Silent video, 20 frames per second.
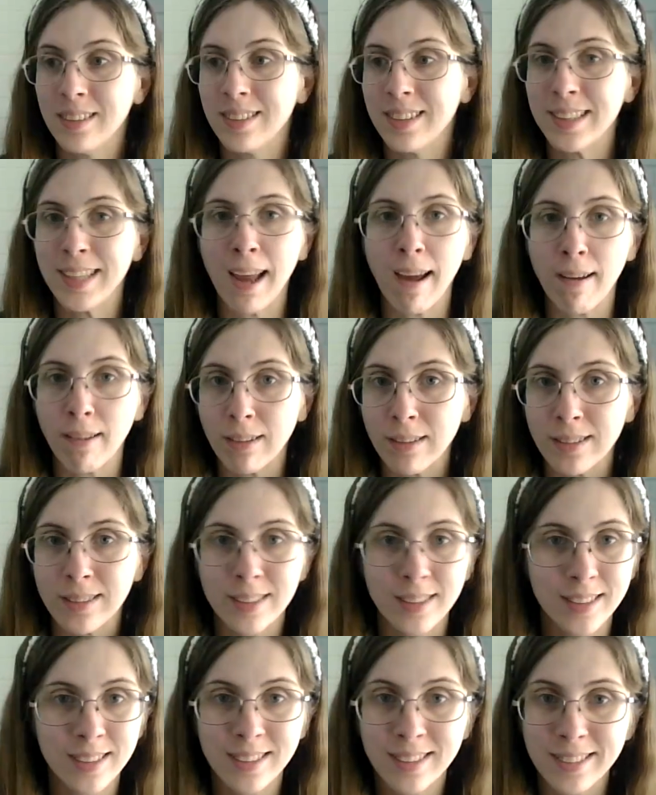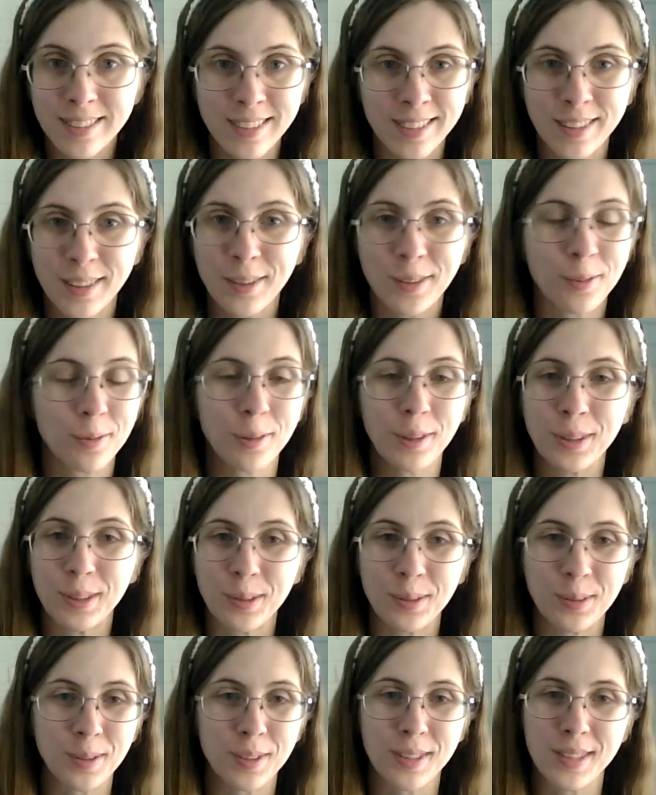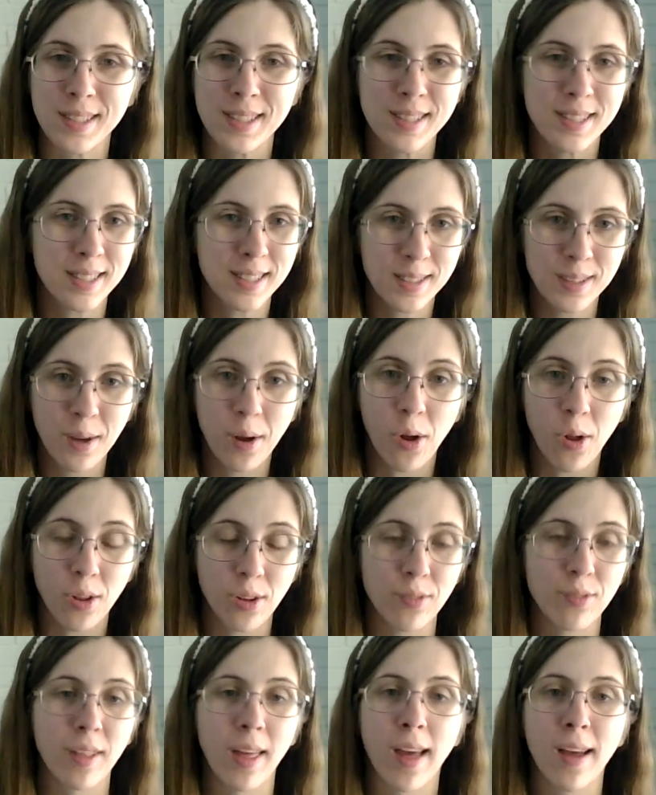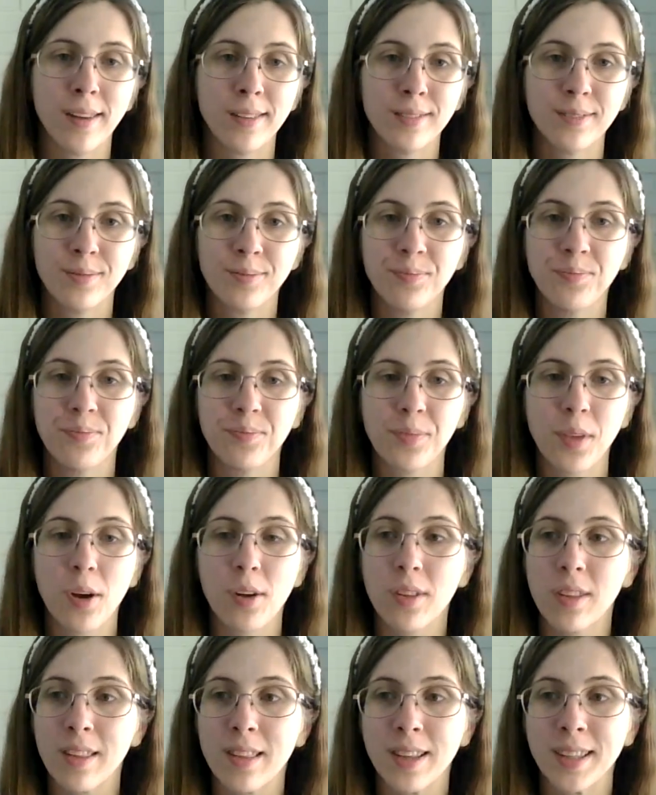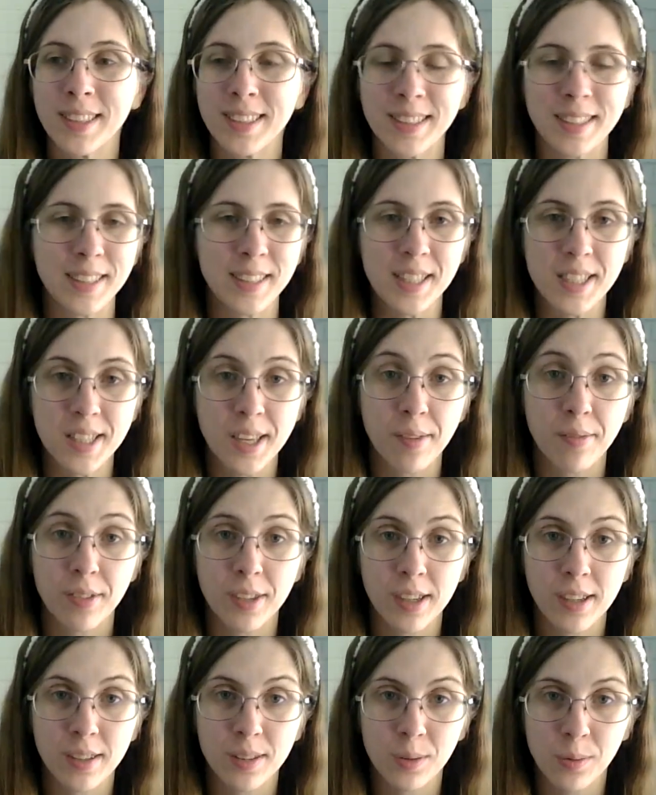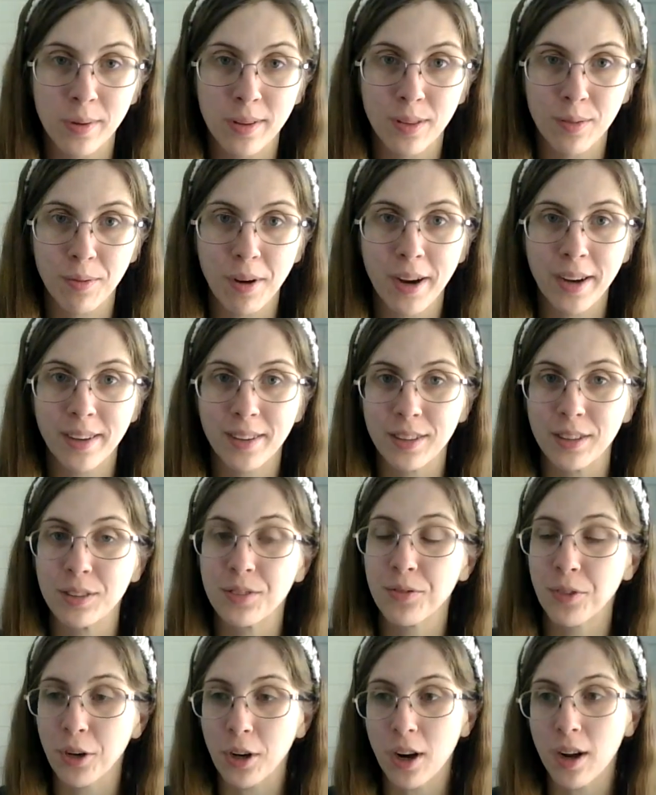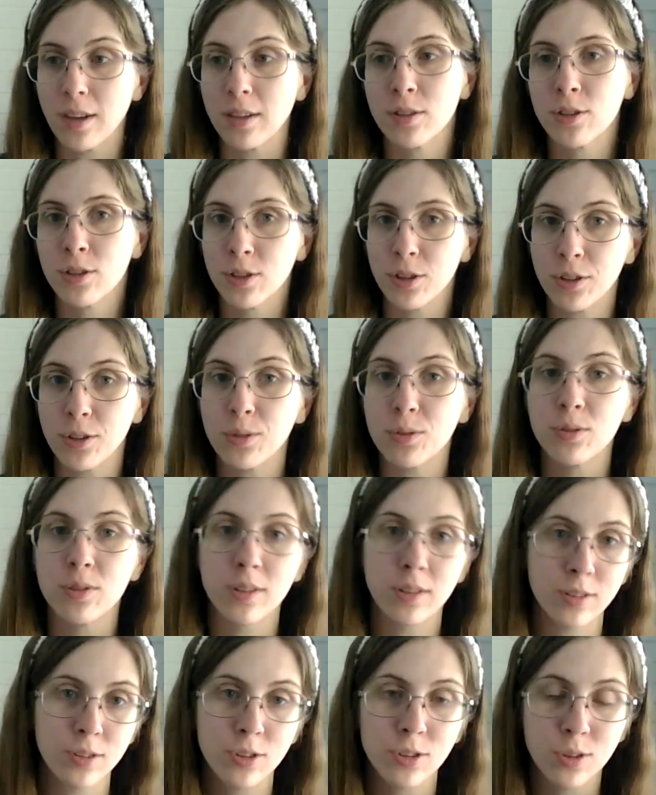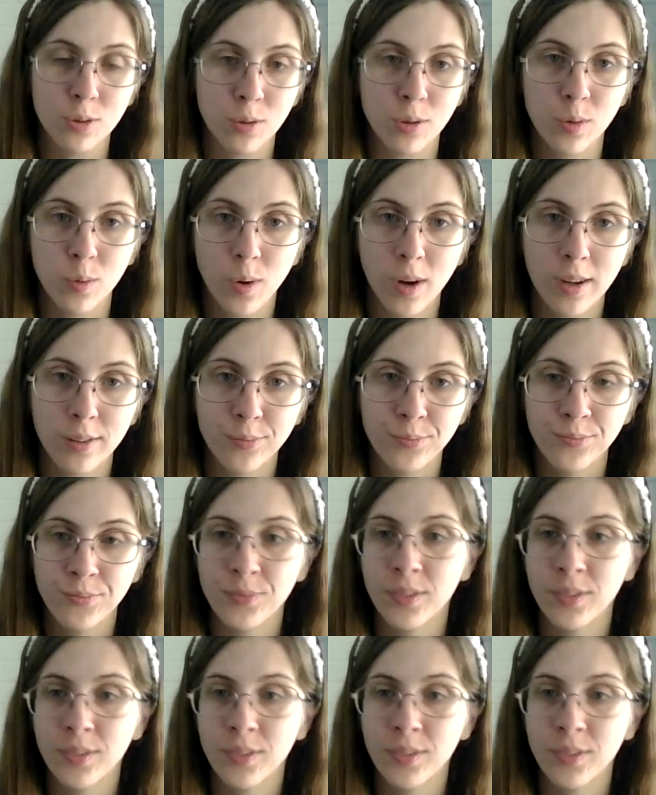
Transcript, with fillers: talents, you know, resources, all of that, all the things that He's gifted us with, right, is for us to use and steward well.